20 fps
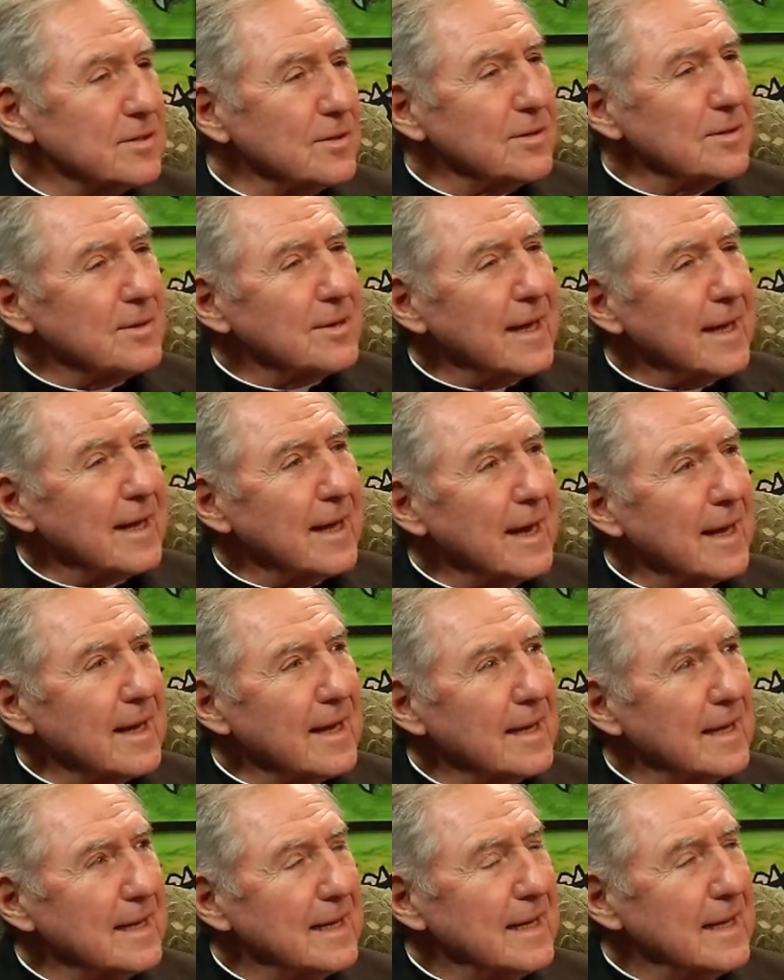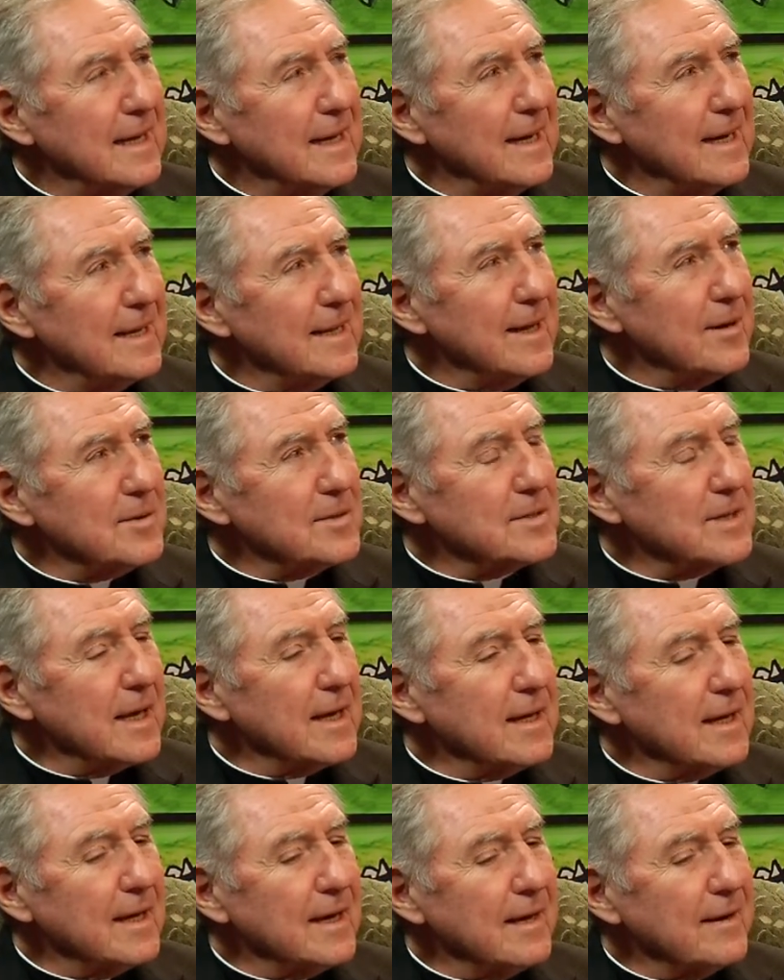you know, there was
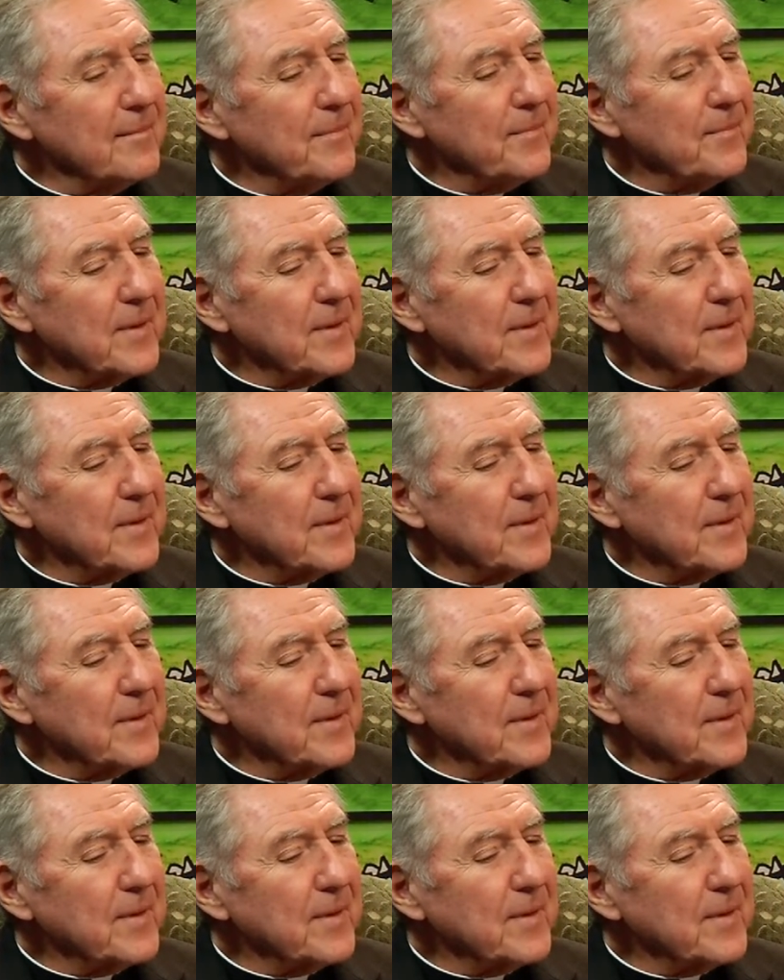a